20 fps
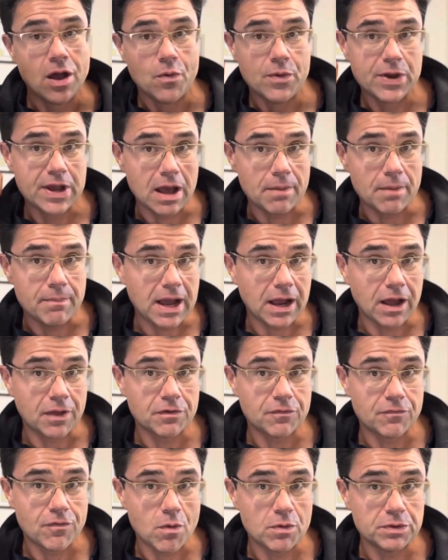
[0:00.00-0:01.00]
We got back on
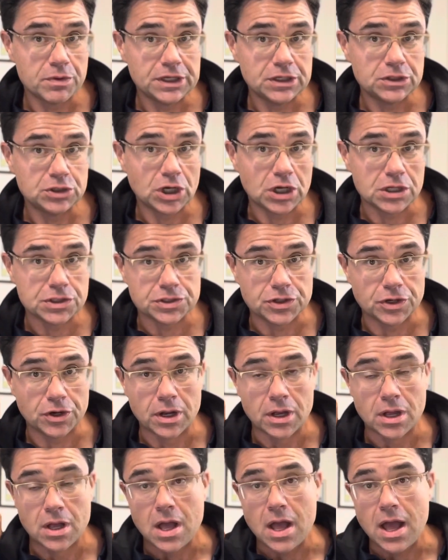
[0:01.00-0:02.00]
the phone with the
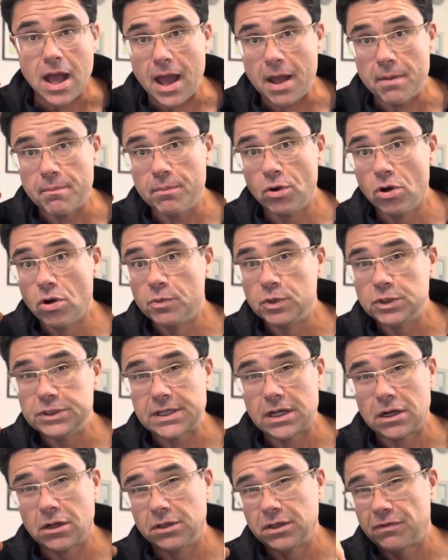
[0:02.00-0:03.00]
adjuster and boom, we
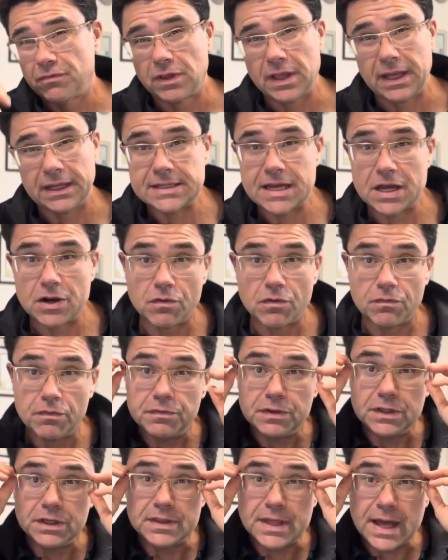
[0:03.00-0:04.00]
settled it for like 10 or
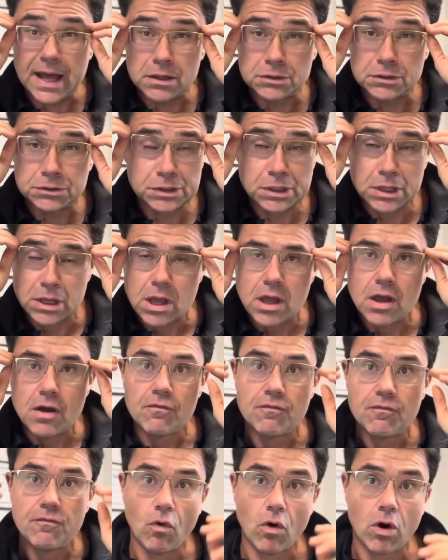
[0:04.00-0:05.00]
15,000
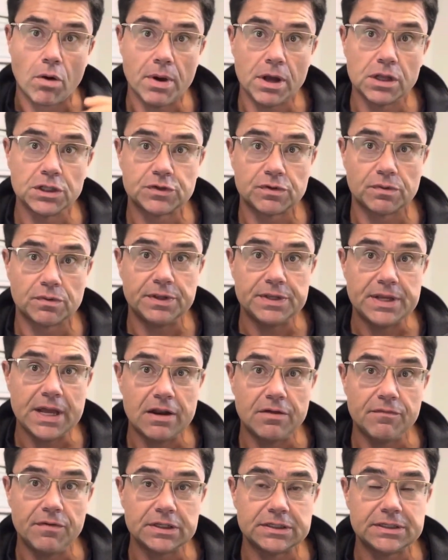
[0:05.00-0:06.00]
four months from the
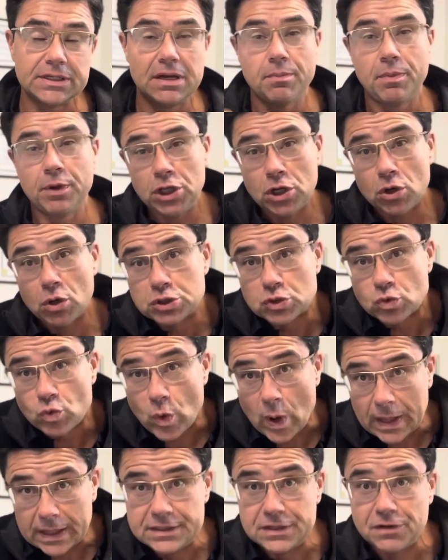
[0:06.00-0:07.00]
date of incident. But you know, it's a
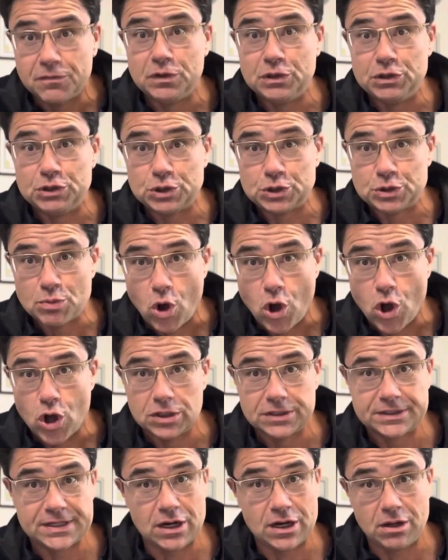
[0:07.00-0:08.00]
relatively
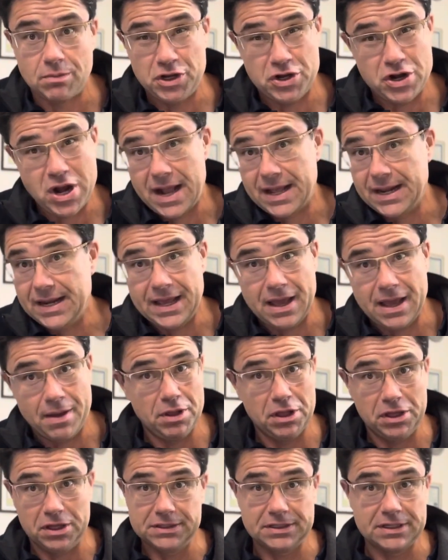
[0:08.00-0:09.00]
small settlement. You're not going to get
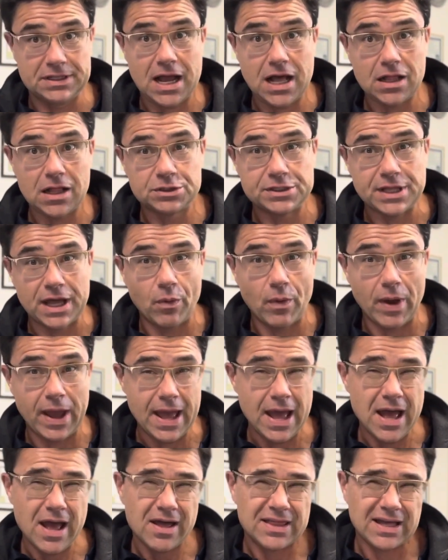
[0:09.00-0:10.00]
millions of dollars that
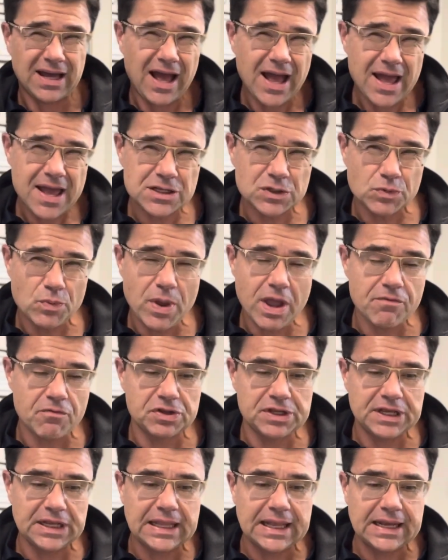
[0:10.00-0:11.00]
way. The highest we ever
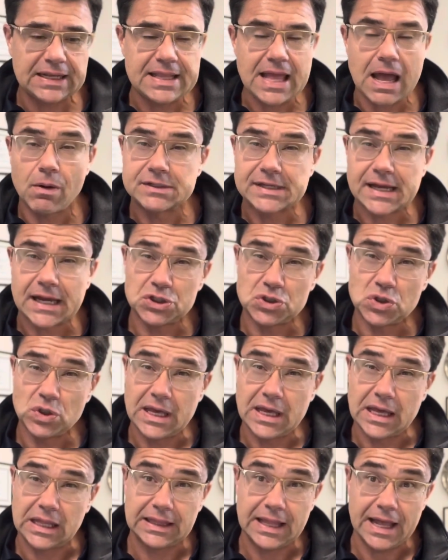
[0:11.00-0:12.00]
did like that was
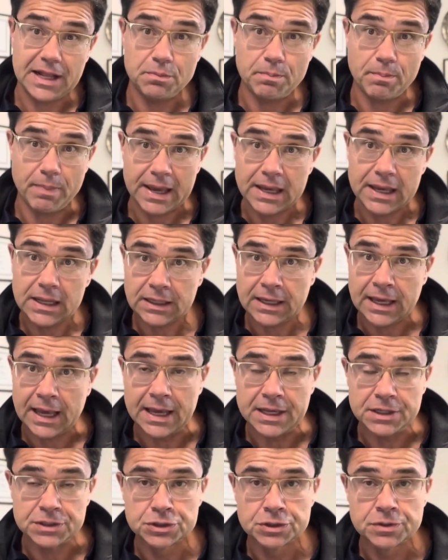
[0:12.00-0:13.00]
actually a lead paint
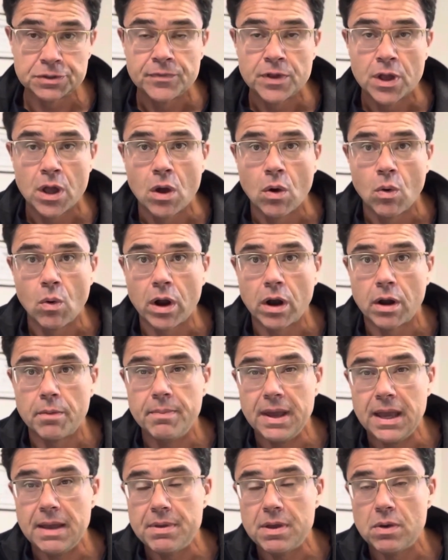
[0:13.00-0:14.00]
case where a
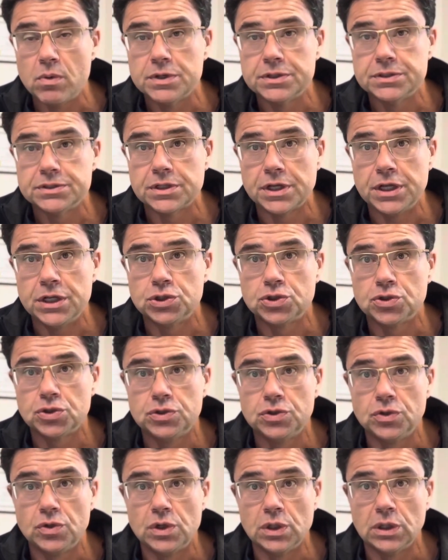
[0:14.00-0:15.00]
baby was injured
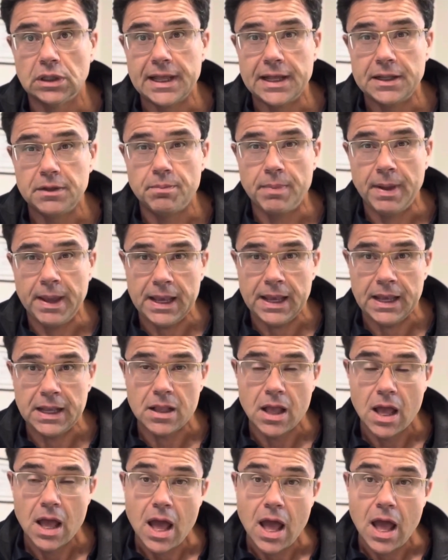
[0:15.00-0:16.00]
due to lead paint.